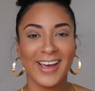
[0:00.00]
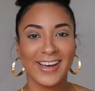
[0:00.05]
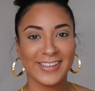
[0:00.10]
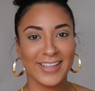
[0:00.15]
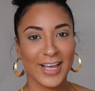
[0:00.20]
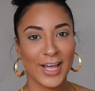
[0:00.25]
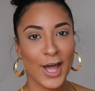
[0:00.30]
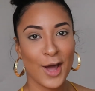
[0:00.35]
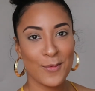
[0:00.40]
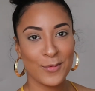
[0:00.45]

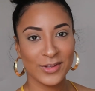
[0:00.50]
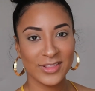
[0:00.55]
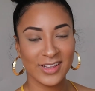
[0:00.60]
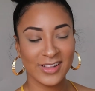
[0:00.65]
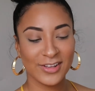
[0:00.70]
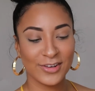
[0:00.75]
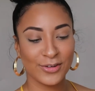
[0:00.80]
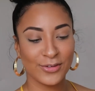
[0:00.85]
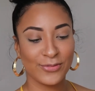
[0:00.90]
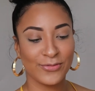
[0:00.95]
They come with a
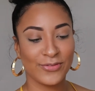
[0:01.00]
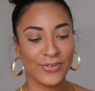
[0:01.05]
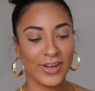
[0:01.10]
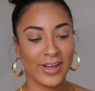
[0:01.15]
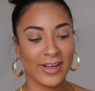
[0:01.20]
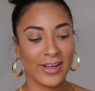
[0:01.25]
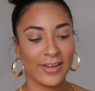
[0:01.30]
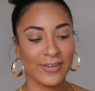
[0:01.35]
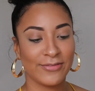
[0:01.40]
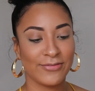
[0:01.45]
little
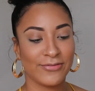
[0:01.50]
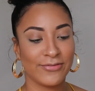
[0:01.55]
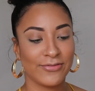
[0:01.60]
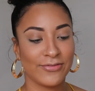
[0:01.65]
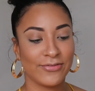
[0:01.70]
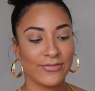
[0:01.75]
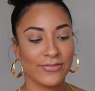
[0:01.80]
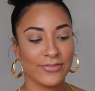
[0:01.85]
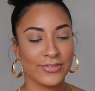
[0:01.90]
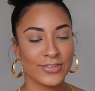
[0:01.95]

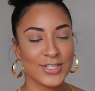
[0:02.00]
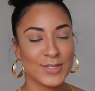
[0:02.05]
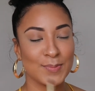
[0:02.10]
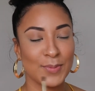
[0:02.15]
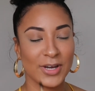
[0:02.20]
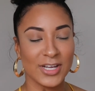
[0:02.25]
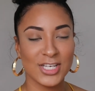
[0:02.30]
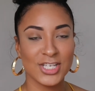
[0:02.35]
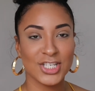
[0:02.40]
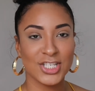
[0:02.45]

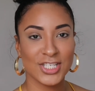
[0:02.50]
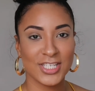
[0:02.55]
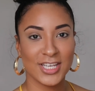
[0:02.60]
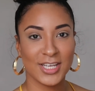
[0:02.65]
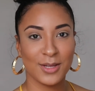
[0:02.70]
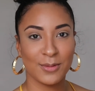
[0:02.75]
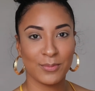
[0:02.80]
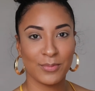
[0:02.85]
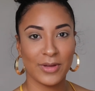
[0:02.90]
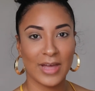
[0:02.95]
sponge
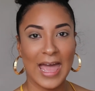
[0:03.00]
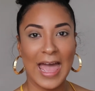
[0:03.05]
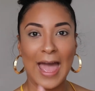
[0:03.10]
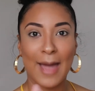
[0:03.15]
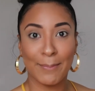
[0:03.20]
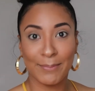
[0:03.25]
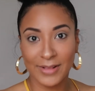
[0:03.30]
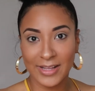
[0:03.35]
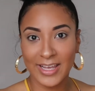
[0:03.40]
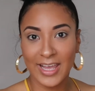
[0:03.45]
tip
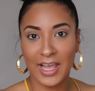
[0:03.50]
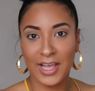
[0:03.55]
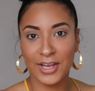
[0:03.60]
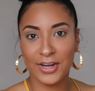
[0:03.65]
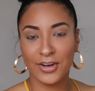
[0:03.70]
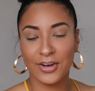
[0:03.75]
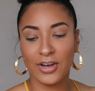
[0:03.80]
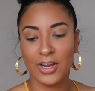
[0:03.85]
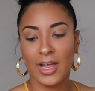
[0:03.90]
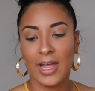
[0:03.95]

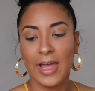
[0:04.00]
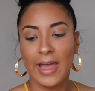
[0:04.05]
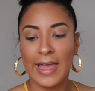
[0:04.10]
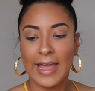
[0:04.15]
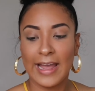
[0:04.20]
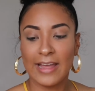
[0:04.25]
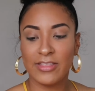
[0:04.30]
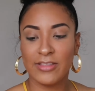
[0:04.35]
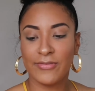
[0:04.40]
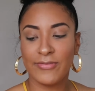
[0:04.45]
applicator,
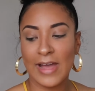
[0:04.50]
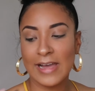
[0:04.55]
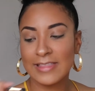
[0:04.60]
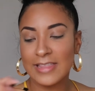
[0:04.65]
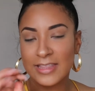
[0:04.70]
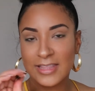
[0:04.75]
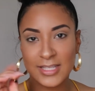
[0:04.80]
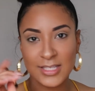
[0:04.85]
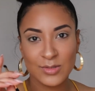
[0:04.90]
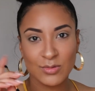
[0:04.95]
and the fact
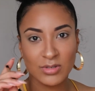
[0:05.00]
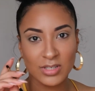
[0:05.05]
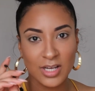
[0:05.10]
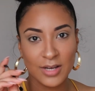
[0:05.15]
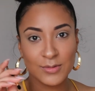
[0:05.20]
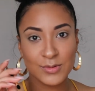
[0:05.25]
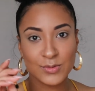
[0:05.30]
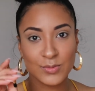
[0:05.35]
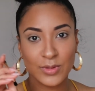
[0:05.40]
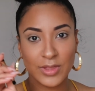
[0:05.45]
that this one
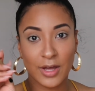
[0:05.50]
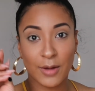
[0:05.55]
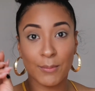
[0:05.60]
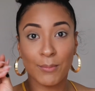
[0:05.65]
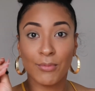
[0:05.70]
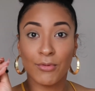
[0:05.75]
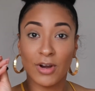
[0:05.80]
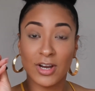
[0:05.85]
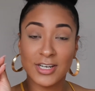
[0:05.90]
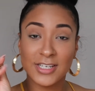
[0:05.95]
comes with a
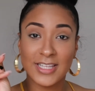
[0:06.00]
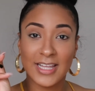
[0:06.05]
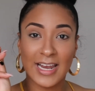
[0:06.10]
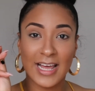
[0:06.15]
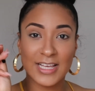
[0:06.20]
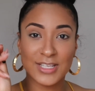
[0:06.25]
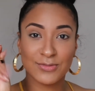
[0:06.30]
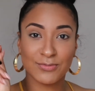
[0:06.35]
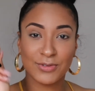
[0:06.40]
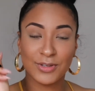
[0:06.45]
brush that
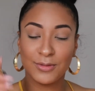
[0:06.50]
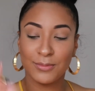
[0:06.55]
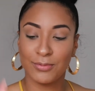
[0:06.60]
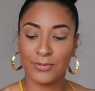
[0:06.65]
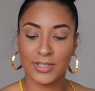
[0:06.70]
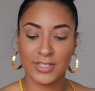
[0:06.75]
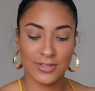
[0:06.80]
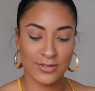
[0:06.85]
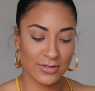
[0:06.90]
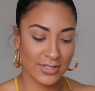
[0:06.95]
has real
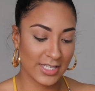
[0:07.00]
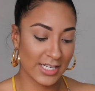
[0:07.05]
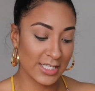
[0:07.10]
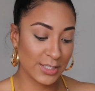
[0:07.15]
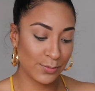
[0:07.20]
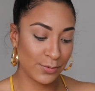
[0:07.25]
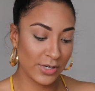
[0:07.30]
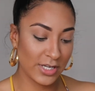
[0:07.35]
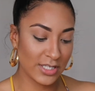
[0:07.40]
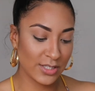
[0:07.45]
bristles, and
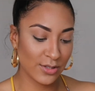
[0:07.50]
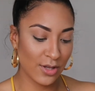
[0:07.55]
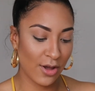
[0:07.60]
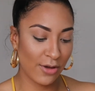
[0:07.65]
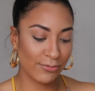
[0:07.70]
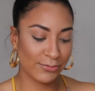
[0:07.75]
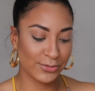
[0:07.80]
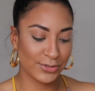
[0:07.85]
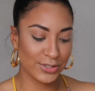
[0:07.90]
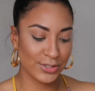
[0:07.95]
it's pretty
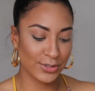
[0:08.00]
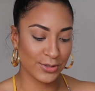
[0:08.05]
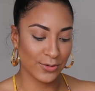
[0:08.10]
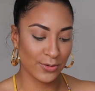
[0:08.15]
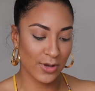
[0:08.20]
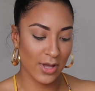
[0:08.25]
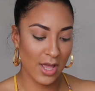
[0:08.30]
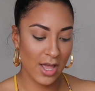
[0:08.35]
soft too.